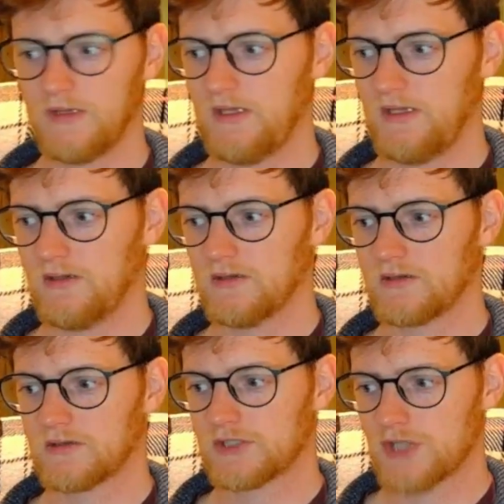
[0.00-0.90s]
really
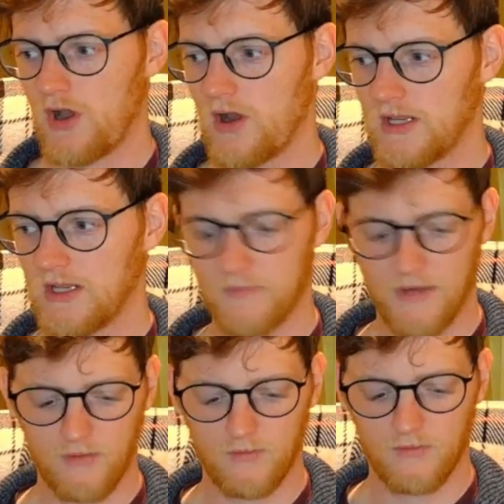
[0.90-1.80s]
talking
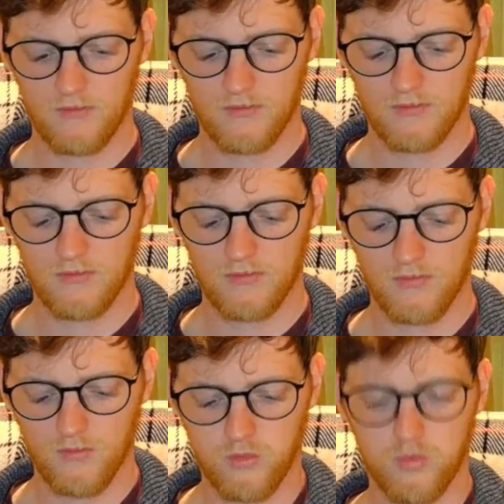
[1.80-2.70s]
about
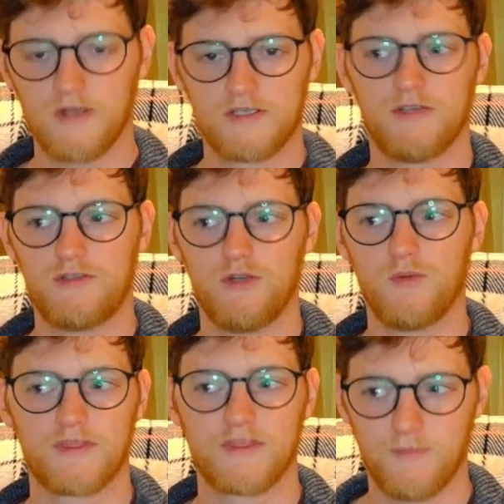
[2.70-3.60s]
what to
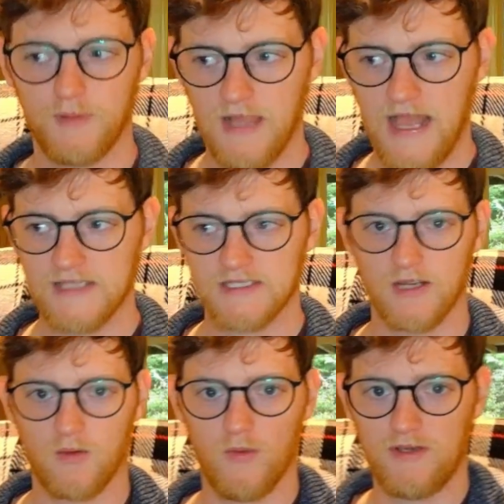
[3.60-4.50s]
do with the
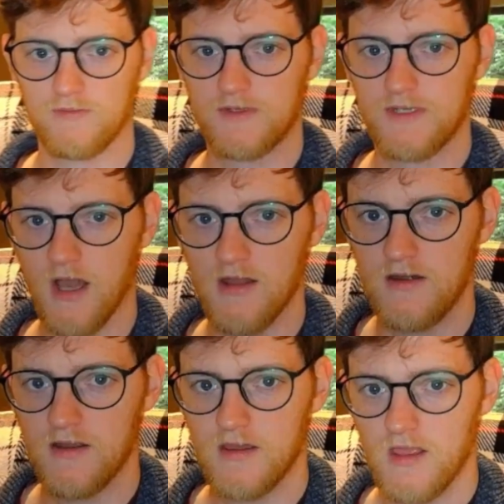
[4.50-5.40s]
plastic when you're
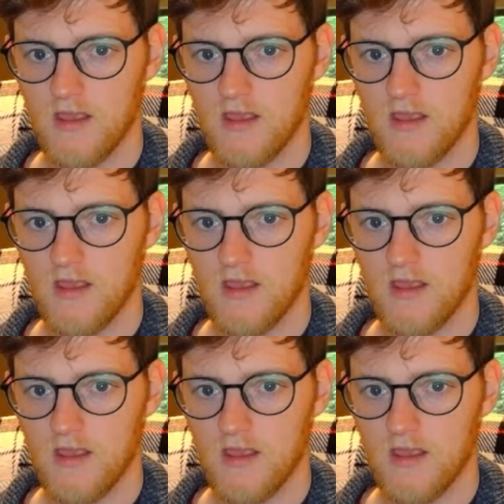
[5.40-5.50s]
done.